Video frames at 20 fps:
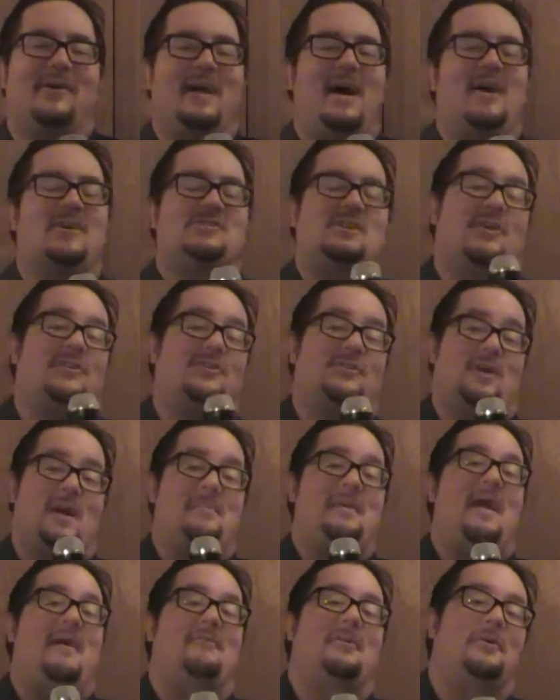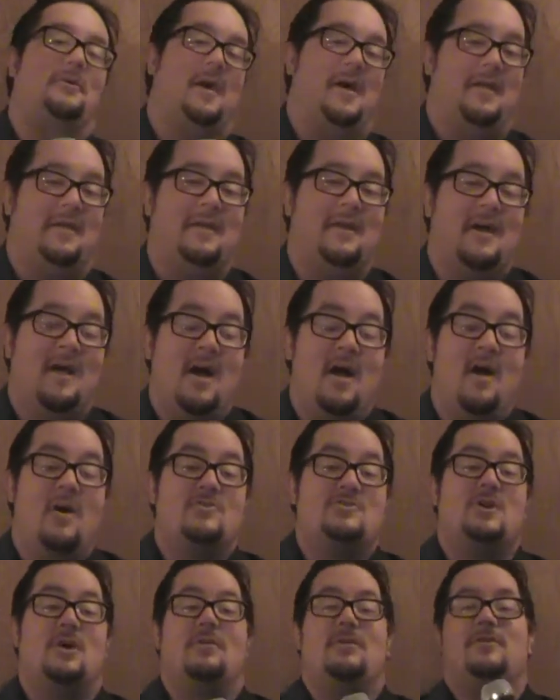guys, share and subscribe if you haven't already.
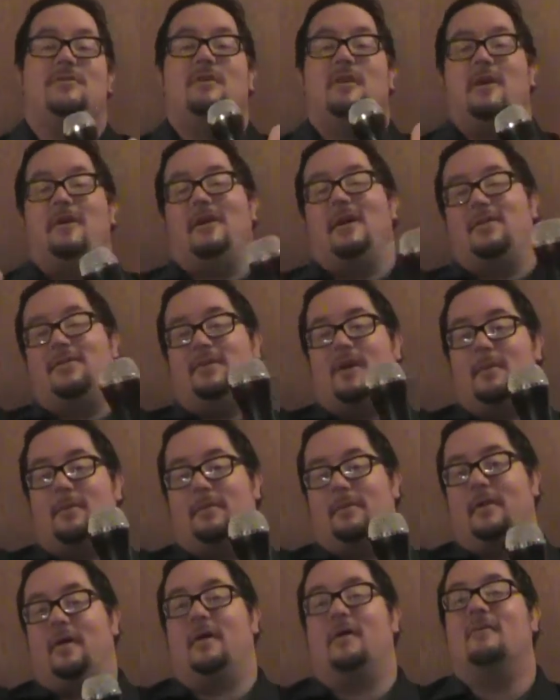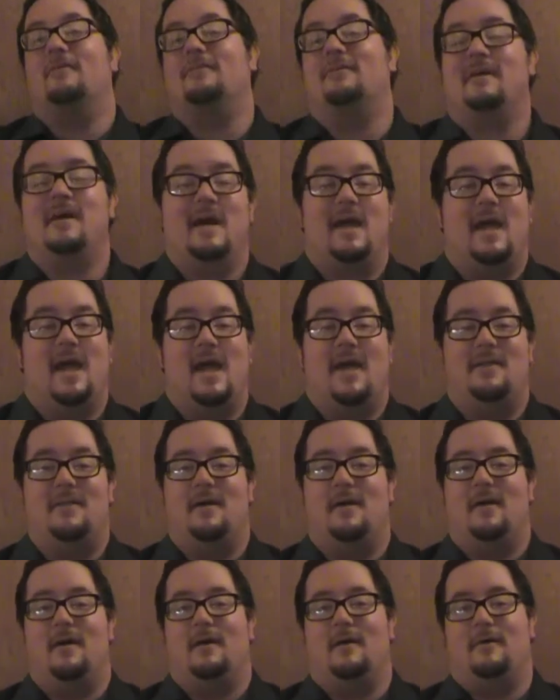Show this video that thumb and love. And
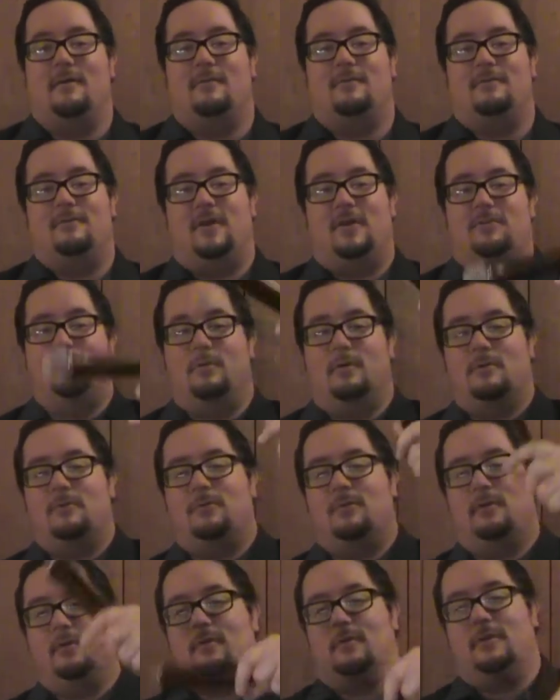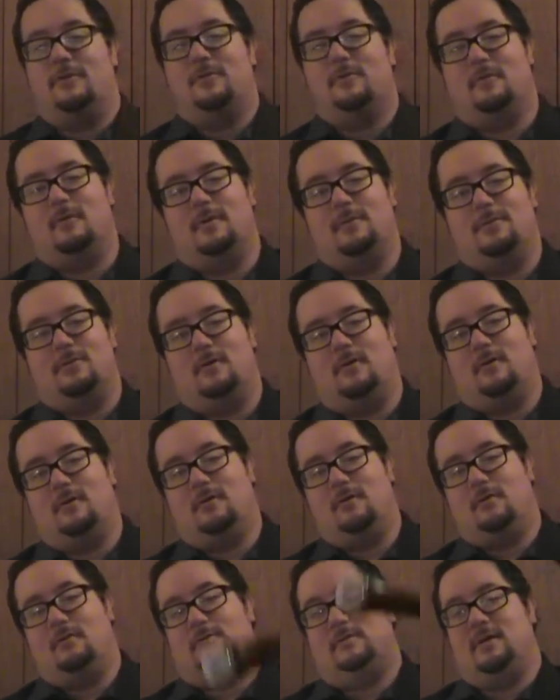uh, Facebook, Twitter, Instagram, is
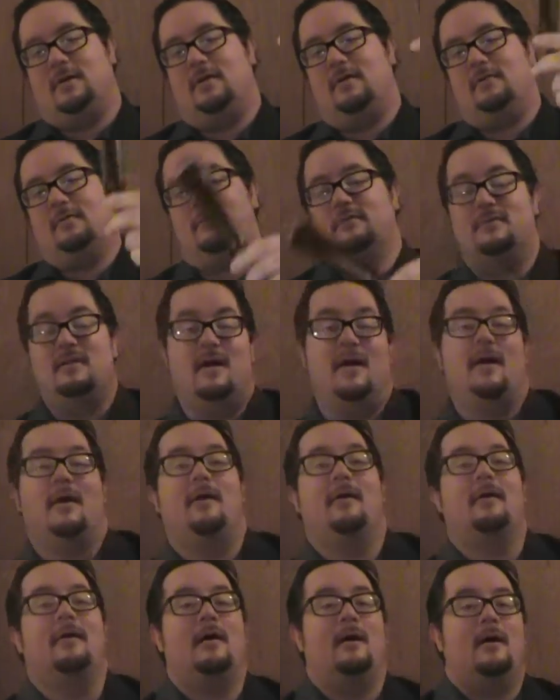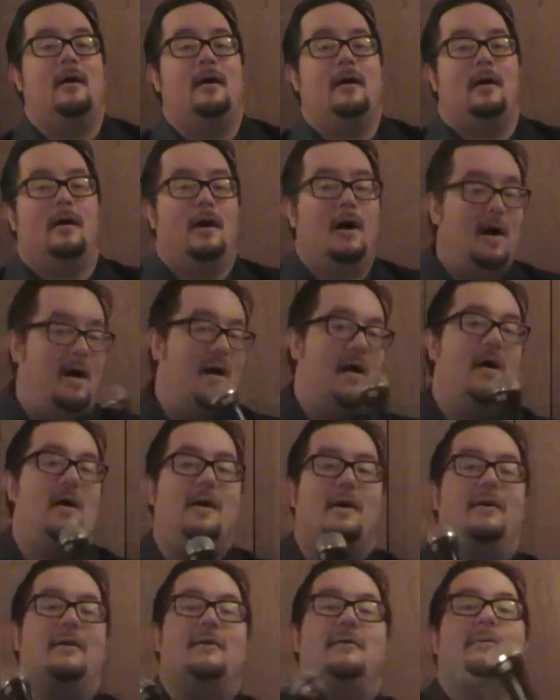all down there.
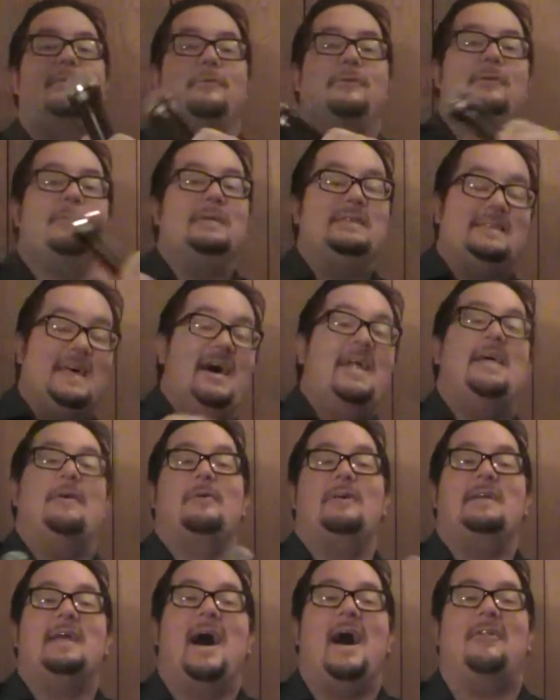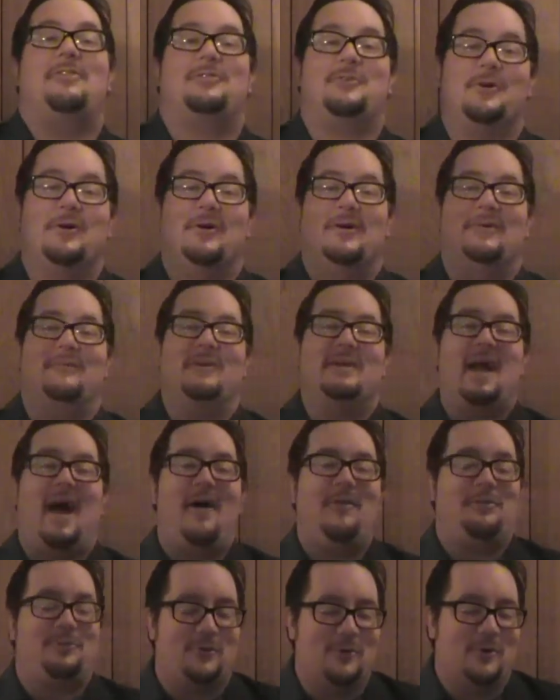Ah, oh, we did it. We got through it. We
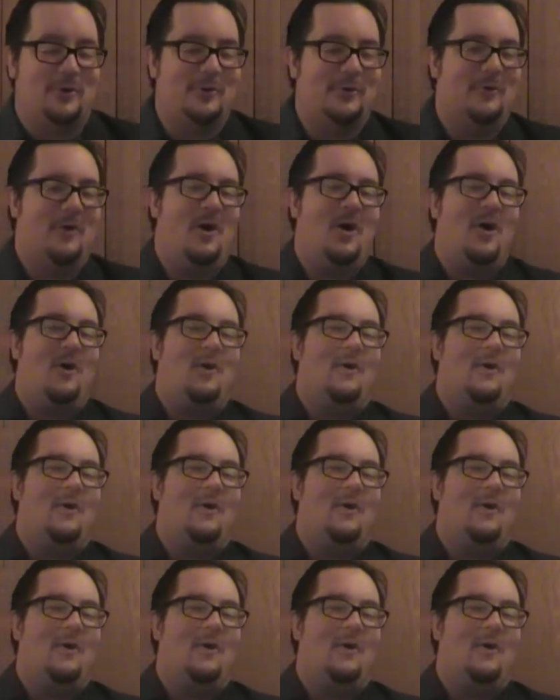got through